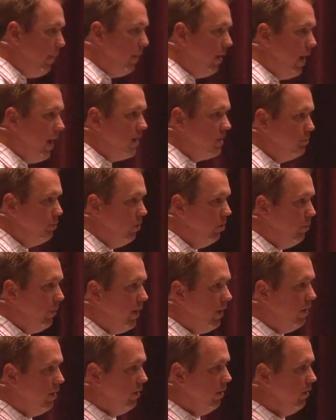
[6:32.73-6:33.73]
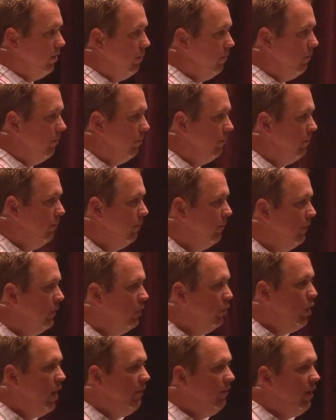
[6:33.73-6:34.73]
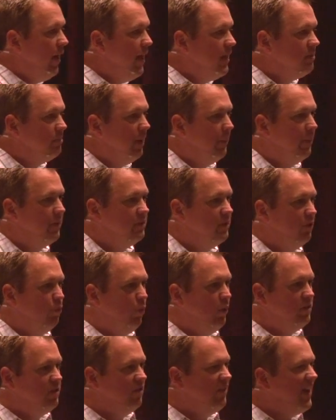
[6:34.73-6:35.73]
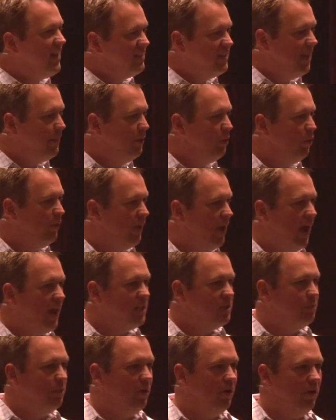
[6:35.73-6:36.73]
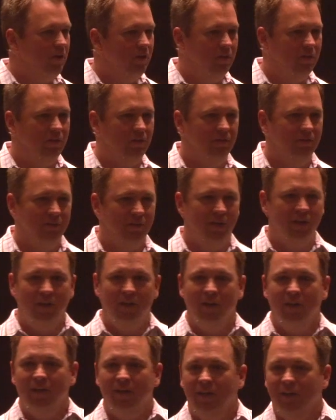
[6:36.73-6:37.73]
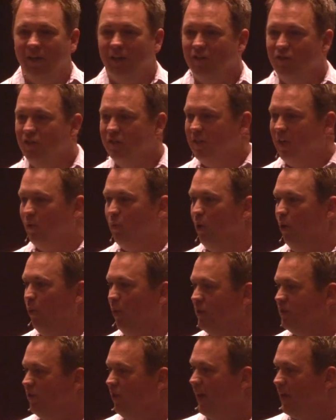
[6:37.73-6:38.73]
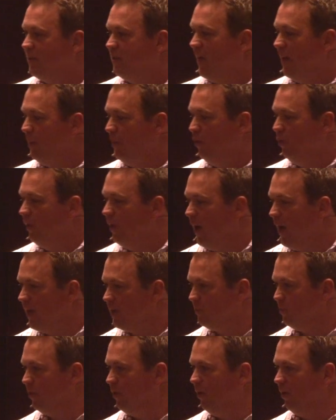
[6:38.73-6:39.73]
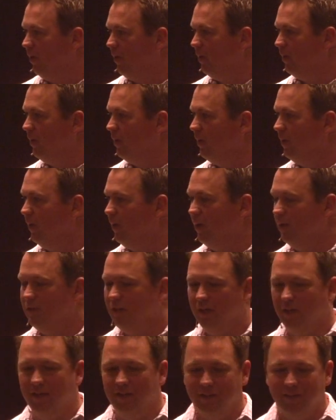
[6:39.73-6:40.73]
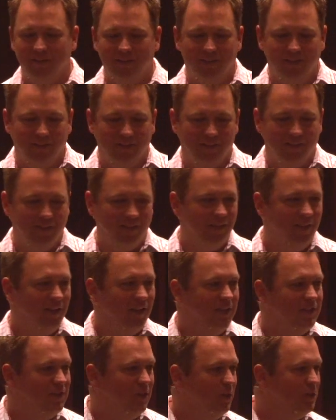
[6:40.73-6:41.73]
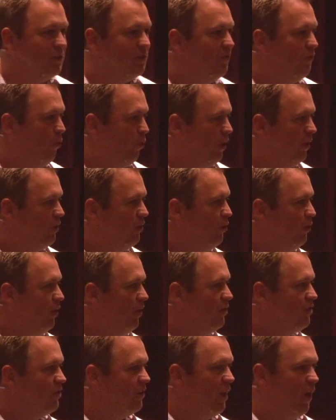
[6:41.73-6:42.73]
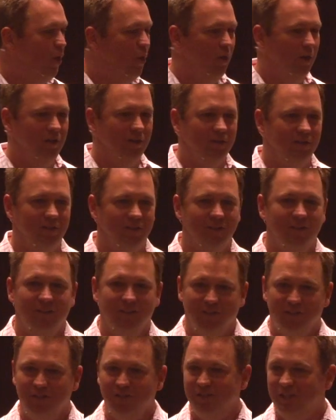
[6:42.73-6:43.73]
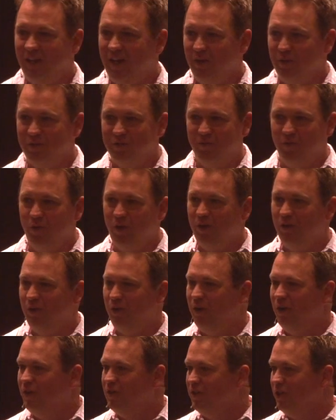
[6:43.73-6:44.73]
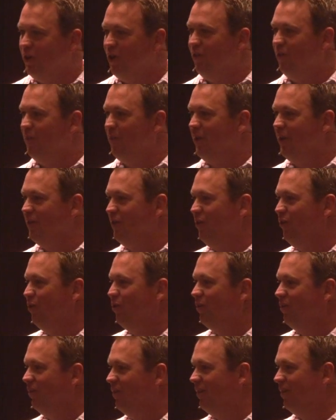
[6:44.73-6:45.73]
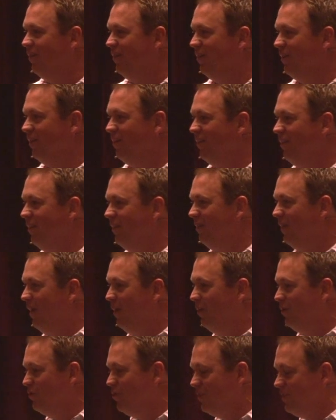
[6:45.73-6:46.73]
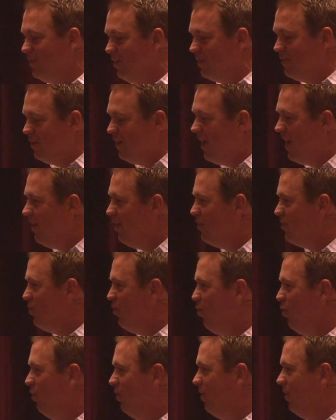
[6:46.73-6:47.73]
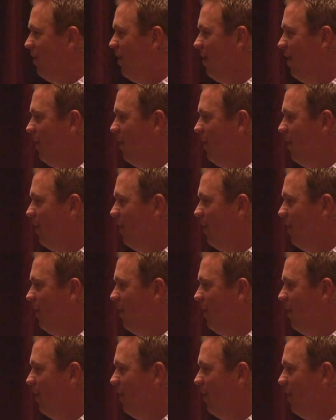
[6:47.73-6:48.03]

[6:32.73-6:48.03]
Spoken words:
in a hospital bed. I even asked Mom, I said, "When's the last time you were in the hospital?" And she's like, "Well, when's the last time you were in the hospital?" And I said, it was 42 years ago. And she said, "It was 42 years ago for me too." I mean, she's 69 years old and